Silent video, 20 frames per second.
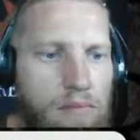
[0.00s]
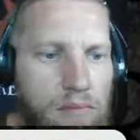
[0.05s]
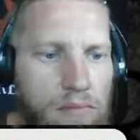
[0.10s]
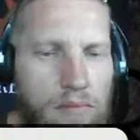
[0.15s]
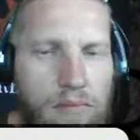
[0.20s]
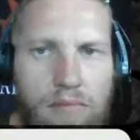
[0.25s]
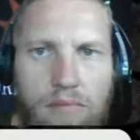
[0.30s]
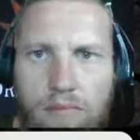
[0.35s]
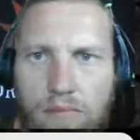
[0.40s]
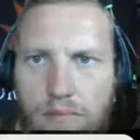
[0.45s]

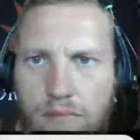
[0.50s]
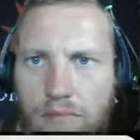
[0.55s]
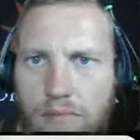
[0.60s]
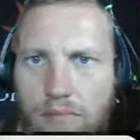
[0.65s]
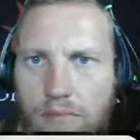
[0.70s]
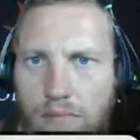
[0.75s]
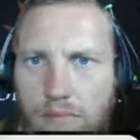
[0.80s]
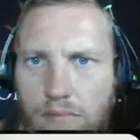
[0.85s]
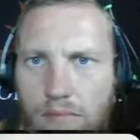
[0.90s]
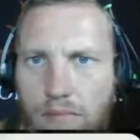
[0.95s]
like,
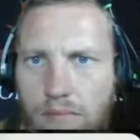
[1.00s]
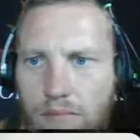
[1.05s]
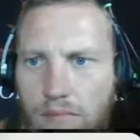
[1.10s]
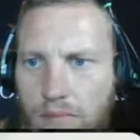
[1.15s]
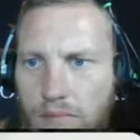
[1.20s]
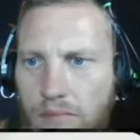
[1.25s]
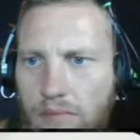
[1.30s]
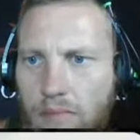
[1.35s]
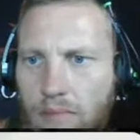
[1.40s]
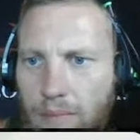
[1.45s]
again,
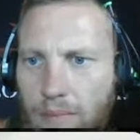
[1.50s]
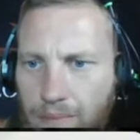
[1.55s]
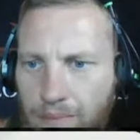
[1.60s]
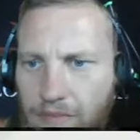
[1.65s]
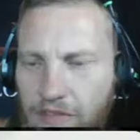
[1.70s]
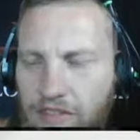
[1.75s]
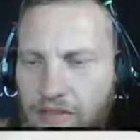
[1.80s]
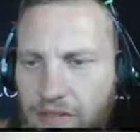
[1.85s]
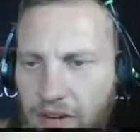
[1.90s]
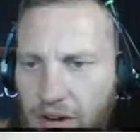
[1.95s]
this one's
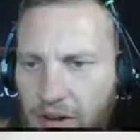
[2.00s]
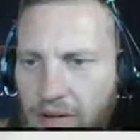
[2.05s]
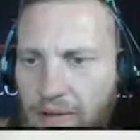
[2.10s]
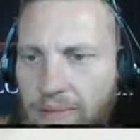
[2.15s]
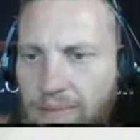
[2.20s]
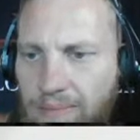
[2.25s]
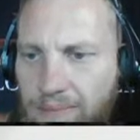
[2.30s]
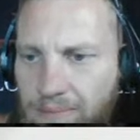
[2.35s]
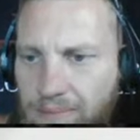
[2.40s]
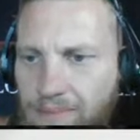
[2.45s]
very
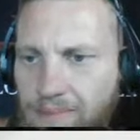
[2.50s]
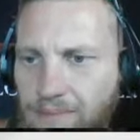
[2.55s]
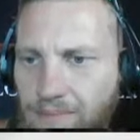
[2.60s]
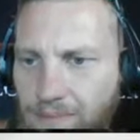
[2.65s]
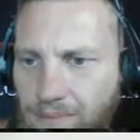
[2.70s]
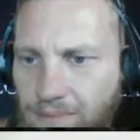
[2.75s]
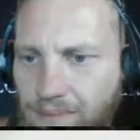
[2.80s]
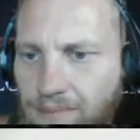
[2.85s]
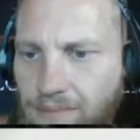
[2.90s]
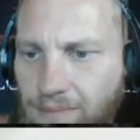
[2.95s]
much a
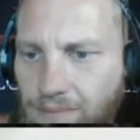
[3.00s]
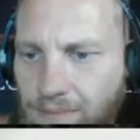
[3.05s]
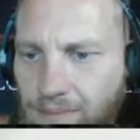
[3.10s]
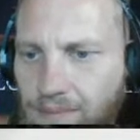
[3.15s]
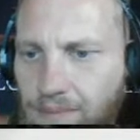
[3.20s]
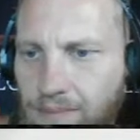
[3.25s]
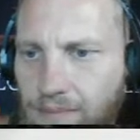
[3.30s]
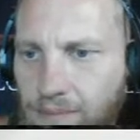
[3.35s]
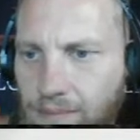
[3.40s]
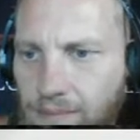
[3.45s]
specialized
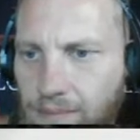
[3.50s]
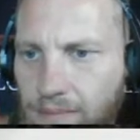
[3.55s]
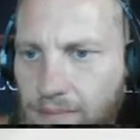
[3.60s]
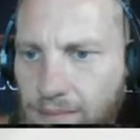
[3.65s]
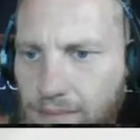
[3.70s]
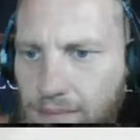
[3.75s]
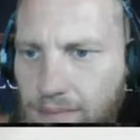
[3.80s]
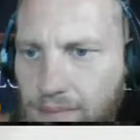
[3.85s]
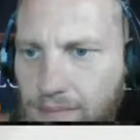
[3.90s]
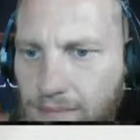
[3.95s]
weapon.
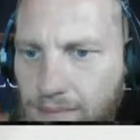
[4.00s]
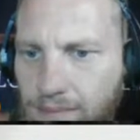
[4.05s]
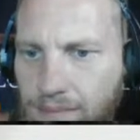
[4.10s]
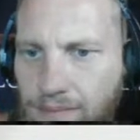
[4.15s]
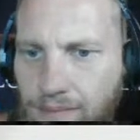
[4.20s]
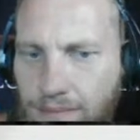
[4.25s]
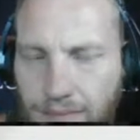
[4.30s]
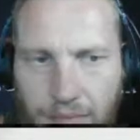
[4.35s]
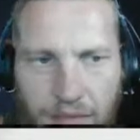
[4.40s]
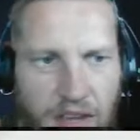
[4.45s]

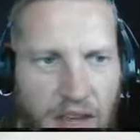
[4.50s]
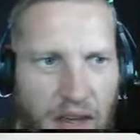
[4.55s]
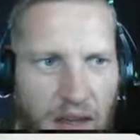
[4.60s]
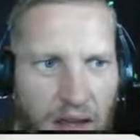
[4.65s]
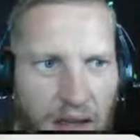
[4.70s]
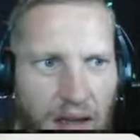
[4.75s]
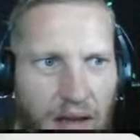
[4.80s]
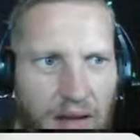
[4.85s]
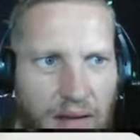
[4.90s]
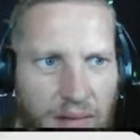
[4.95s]
Like, we've
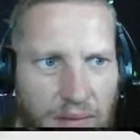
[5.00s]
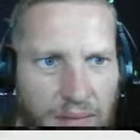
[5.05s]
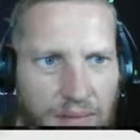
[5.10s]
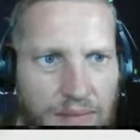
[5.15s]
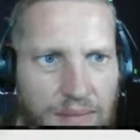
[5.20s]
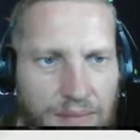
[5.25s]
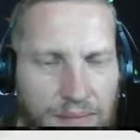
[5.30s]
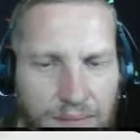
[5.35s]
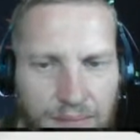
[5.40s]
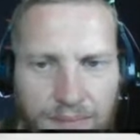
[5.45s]
got
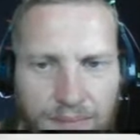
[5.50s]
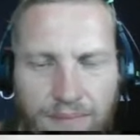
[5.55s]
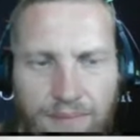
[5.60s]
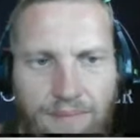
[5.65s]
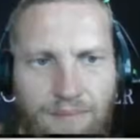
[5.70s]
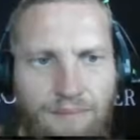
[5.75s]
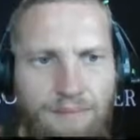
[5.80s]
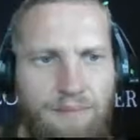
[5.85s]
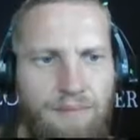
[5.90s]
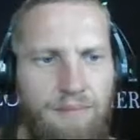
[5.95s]
those
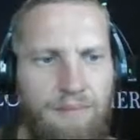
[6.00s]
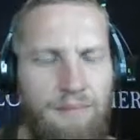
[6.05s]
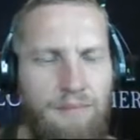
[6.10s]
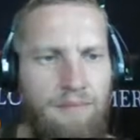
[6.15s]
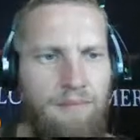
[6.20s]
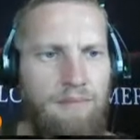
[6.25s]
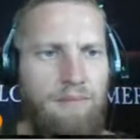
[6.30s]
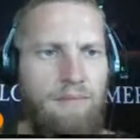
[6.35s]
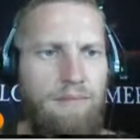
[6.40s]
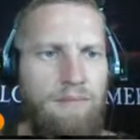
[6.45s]
last two
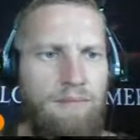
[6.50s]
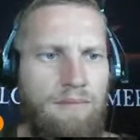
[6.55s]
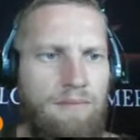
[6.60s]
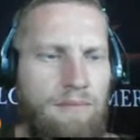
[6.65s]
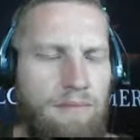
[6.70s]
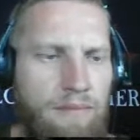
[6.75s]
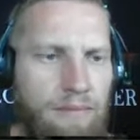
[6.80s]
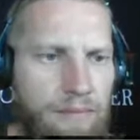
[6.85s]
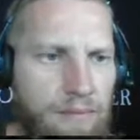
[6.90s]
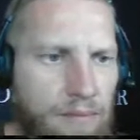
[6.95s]
where,
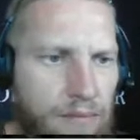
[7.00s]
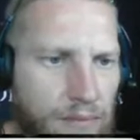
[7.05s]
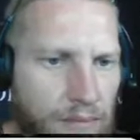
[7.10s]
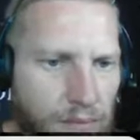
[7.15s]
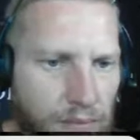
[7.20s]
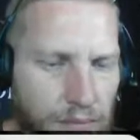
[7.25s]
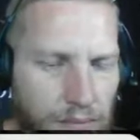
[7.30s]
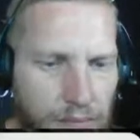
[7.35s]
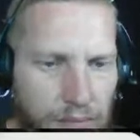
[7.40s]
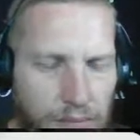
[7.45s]
sure,
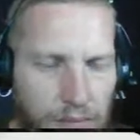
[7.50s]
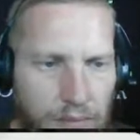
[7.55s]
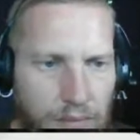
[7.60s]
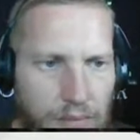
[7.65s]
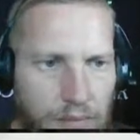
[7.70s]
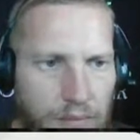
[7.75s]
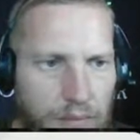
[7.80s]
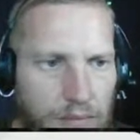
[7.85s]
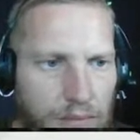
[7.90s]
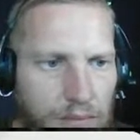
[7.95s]
we had a
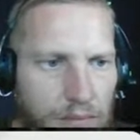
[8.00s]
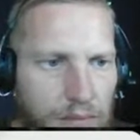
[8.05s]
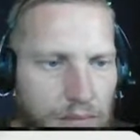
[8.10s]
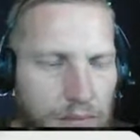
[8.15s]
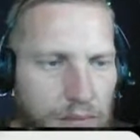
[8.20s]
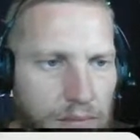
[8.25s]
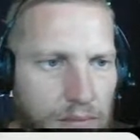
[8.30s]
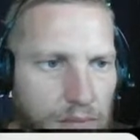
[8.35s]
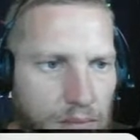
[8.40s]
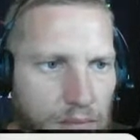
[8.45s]
Titan killer,
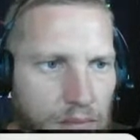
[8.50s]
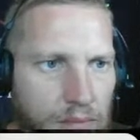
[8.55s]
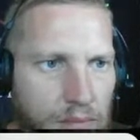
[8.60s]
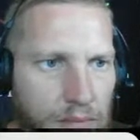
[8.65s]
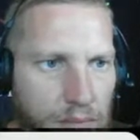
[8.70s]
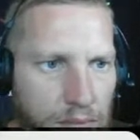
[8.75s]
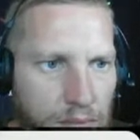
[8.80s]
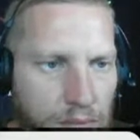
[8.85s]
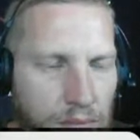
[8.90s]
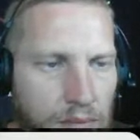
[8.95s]
but
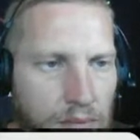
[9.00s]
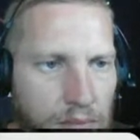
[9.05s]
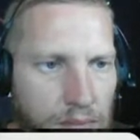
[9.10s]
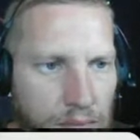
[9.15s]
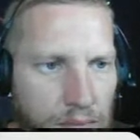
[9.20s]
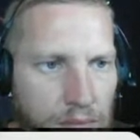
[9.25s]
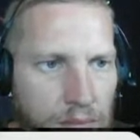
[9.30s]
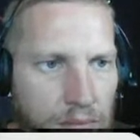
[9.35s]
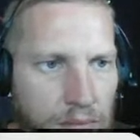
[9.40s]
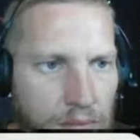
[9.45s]
it could
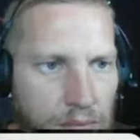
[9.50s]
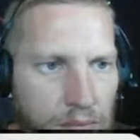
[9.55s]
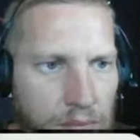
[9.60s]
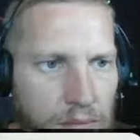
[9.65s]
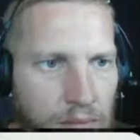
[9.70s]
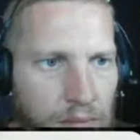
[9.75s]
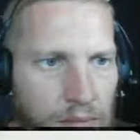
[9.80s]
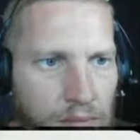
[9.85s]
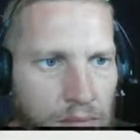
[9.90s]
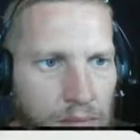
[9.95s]
blow other
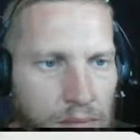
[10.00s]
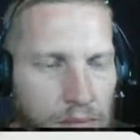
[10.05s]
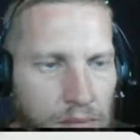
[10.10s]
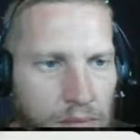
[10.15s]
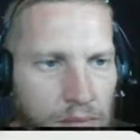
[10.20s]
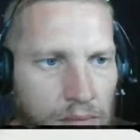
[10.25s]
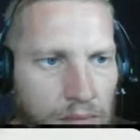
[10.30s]
stuff up.